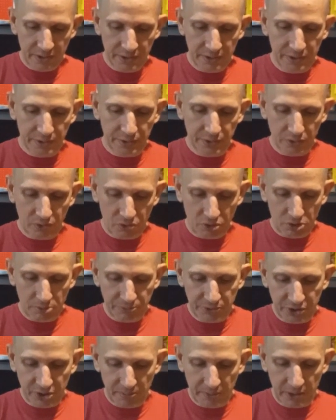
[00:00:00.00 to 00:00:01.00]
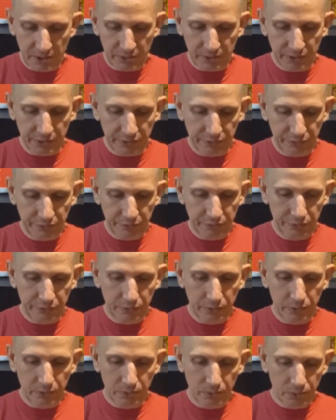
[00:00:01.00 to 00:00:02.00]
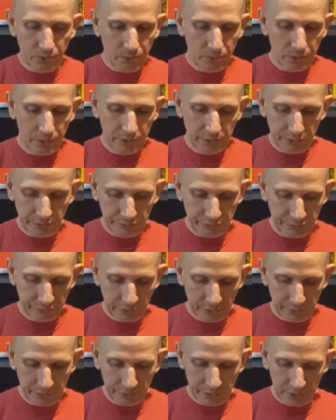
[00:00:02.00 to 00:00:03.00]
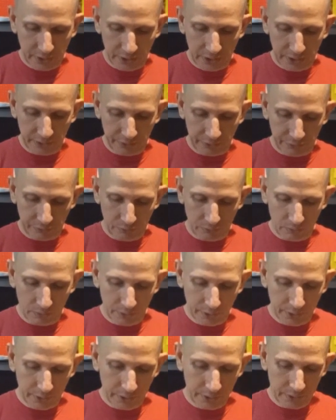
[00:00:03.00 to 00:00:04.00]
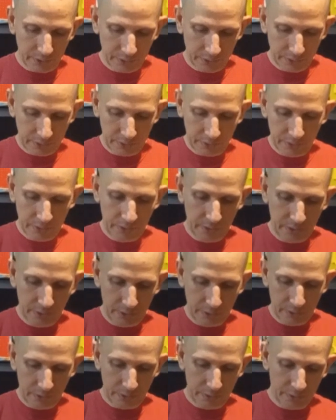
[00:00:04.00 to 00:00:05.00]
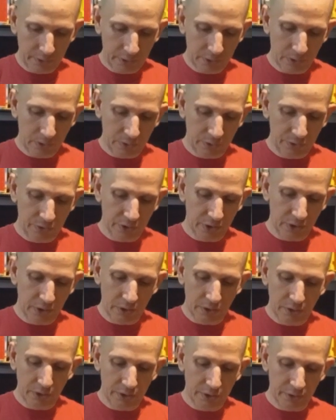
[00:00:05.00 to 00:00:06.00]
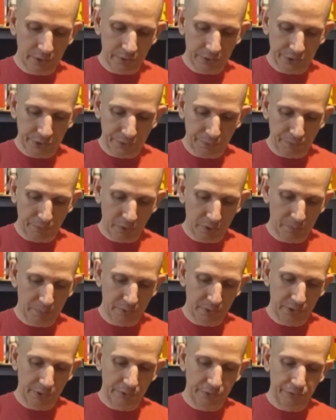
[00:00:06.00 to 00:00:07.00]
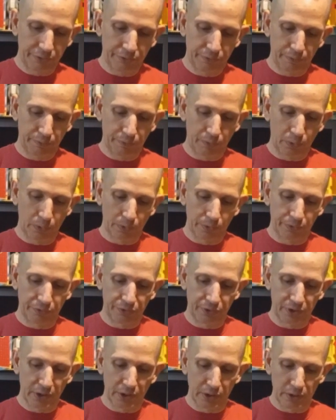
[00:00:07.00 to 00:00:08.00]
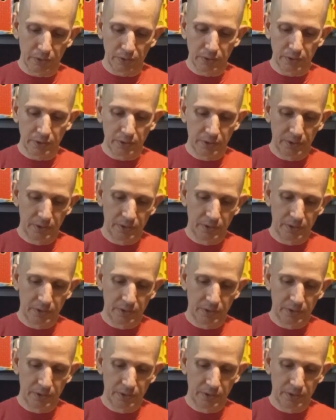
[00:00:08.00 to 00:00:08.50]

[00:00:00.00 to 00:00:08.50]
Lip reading: And then the arms come out like so. Let's see, I think I got this right. They go down, and then this front piece folds down.